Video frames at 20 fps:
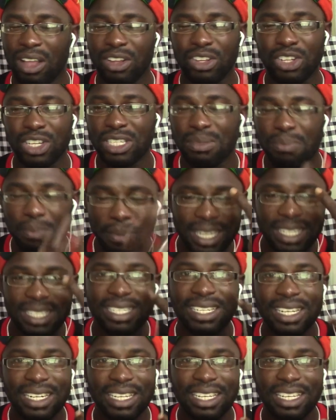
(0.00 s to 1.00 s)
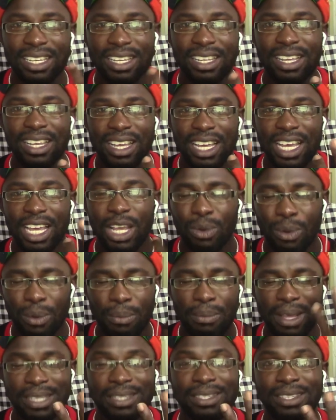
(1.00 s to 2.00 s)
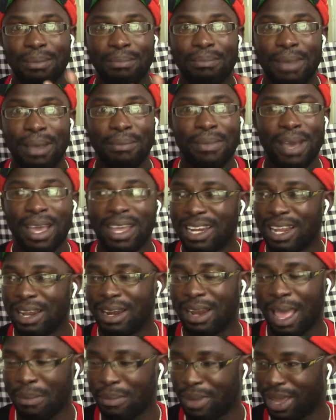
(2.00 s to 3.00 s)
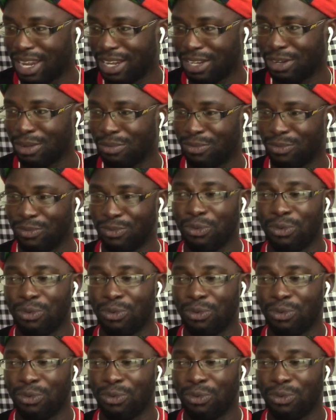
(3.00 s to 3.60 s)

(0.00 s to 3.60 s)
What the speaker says: just mentally it'll mess up my mind, and I might end up